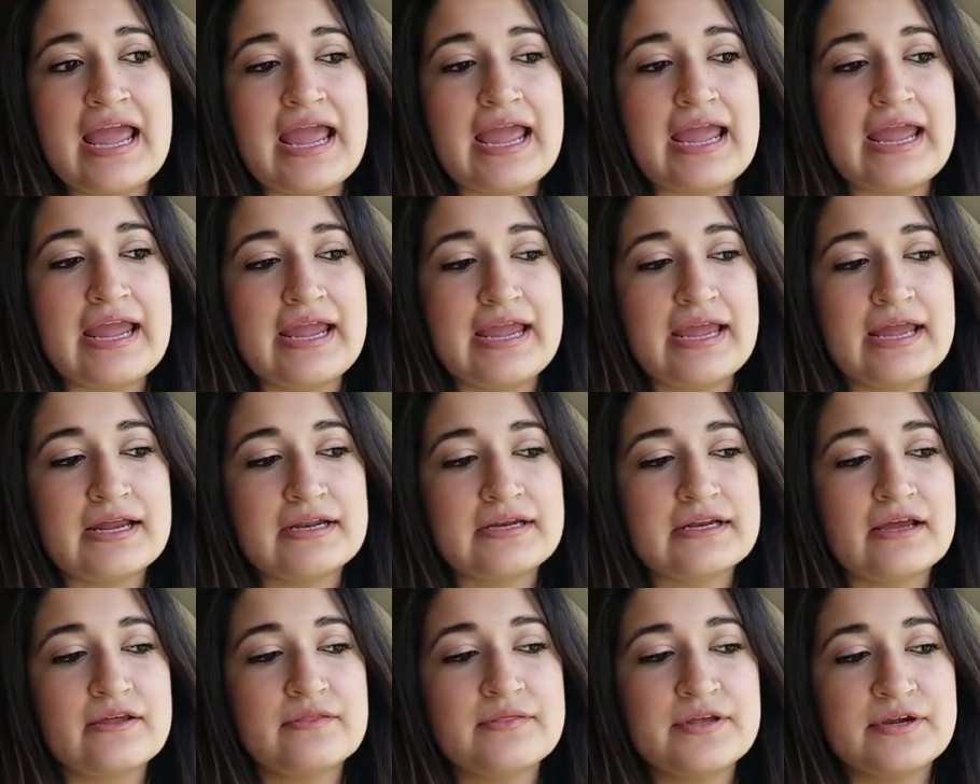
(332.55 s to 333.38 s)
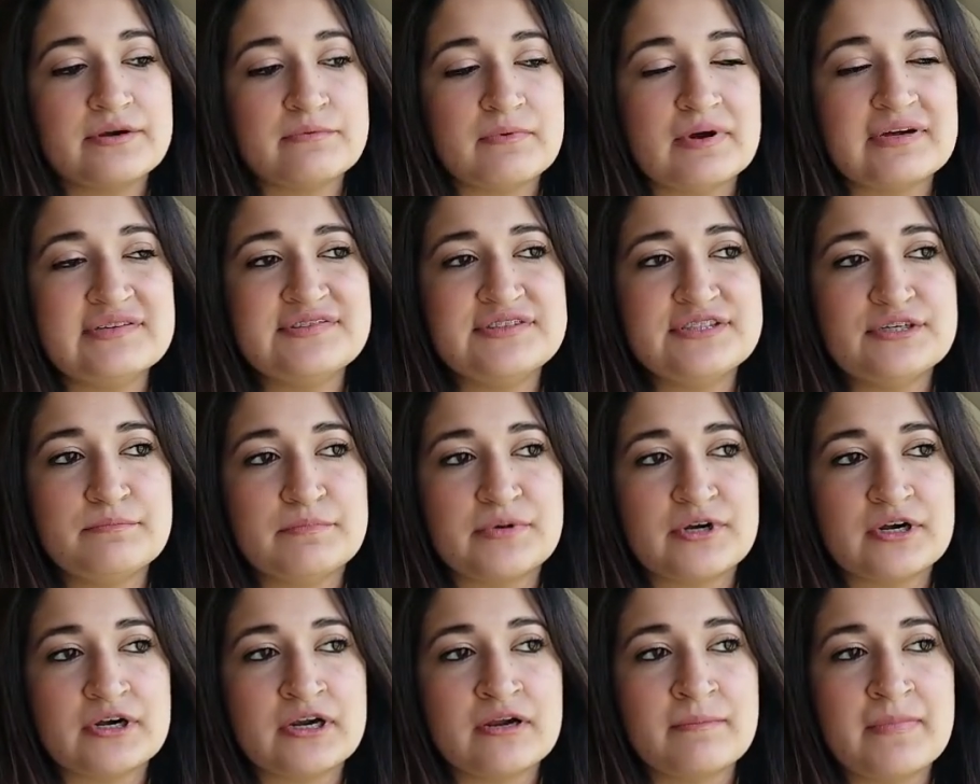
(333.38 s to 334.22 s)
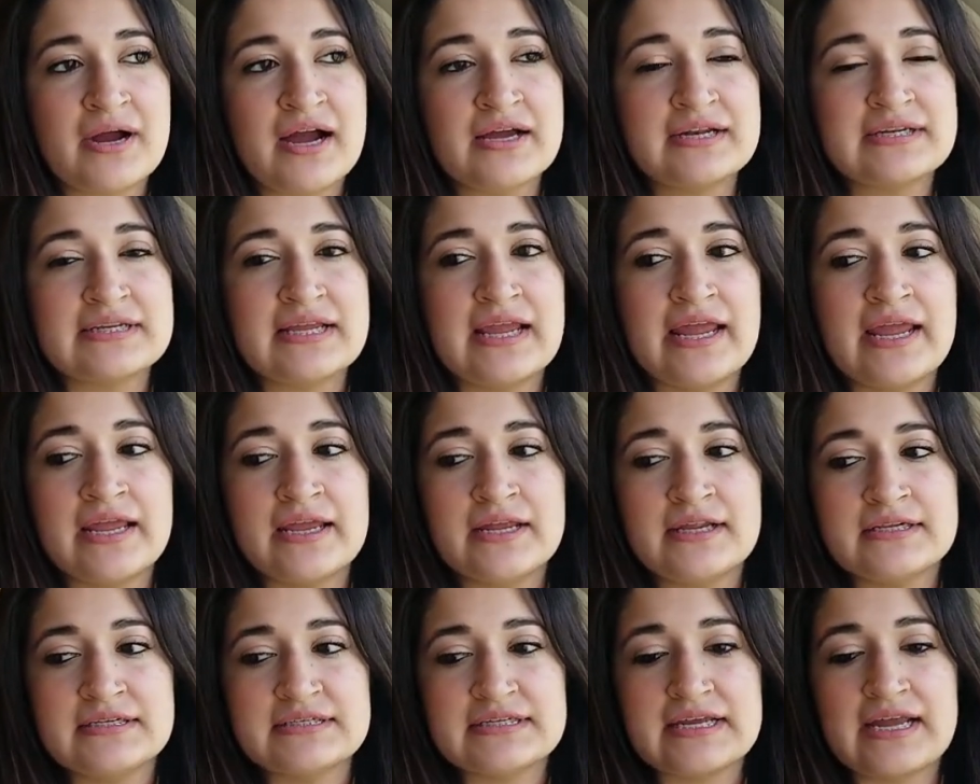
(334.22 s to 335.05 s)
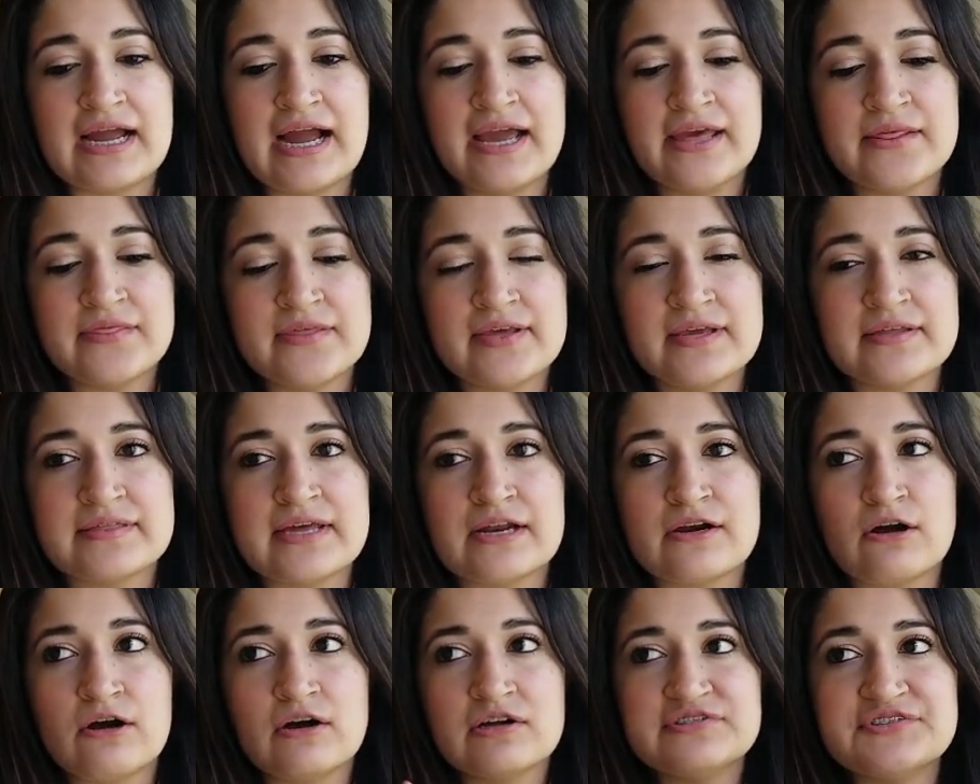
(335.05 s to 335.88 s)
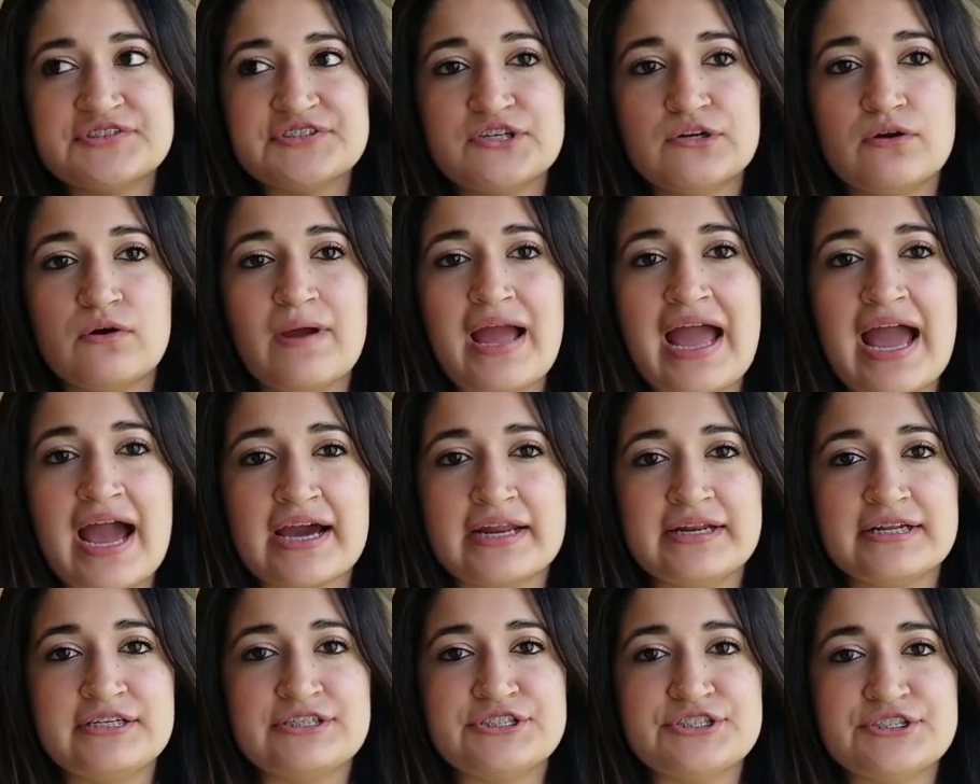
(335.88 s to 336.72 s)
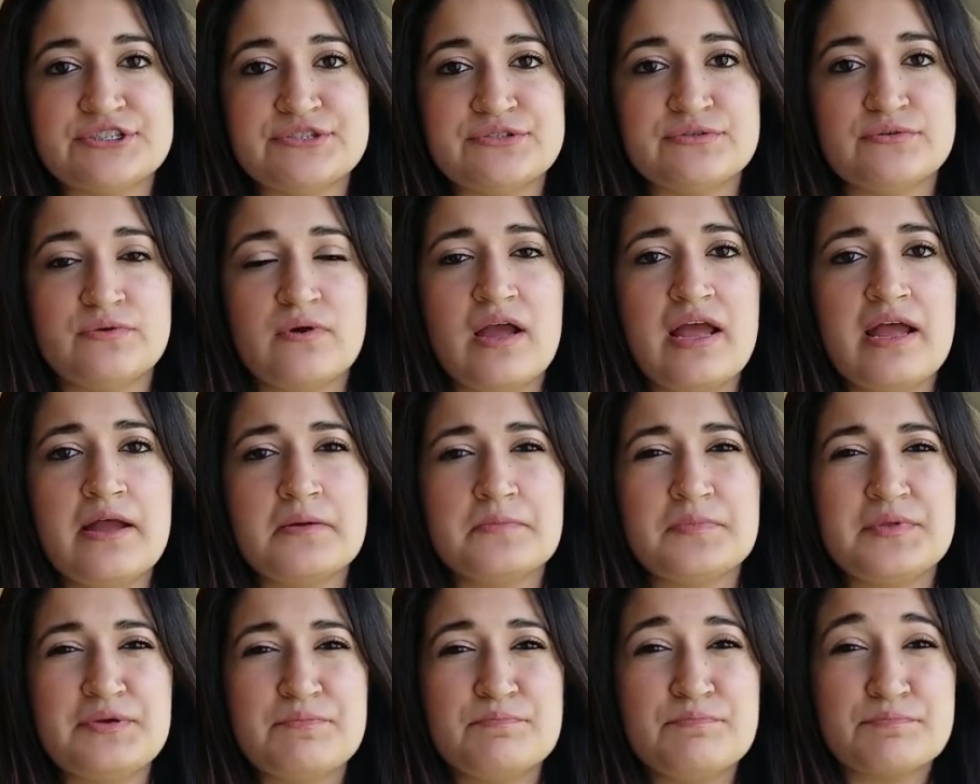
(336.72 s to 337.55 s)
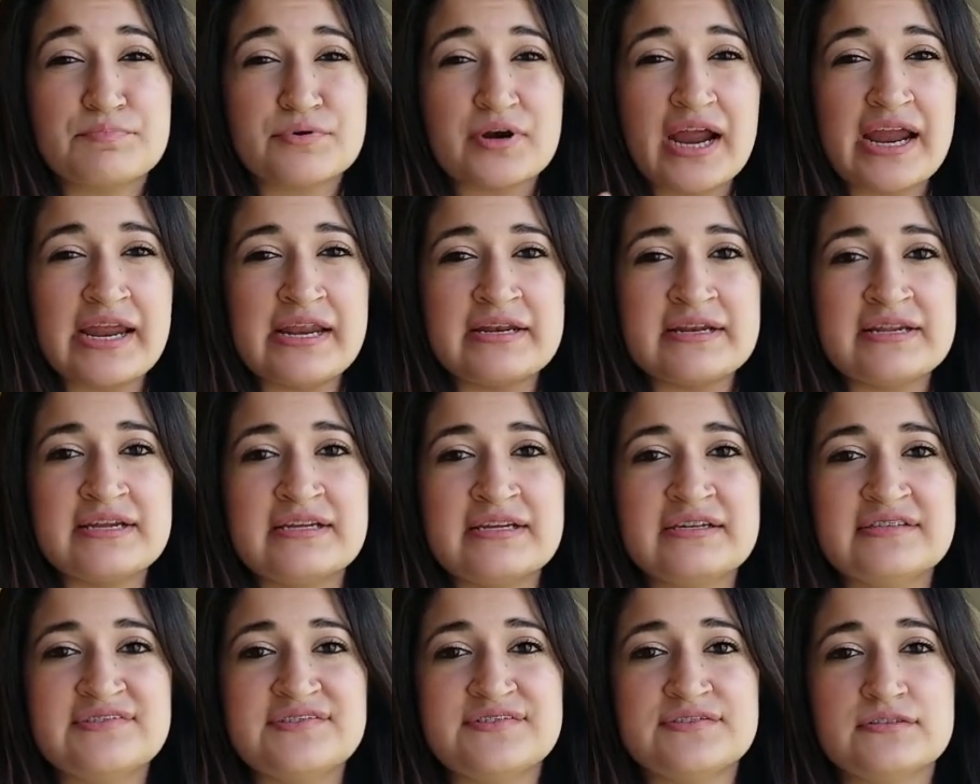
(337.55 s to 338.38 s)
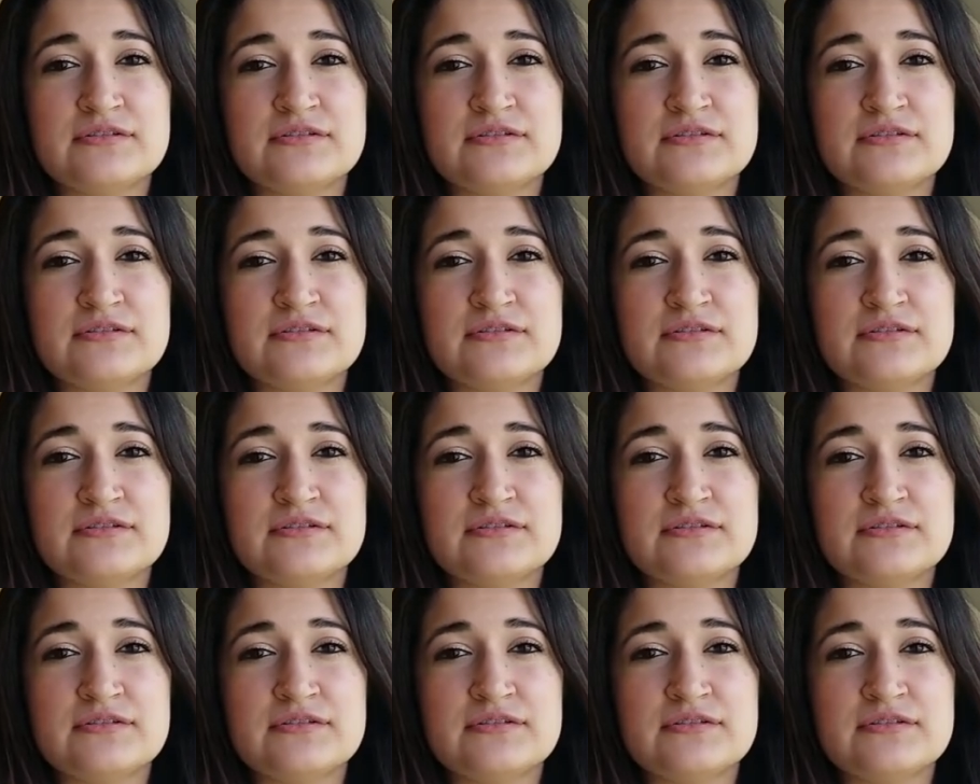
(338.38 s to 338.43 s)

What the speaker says: And there was the bergamot, and I think that also added to the brightness,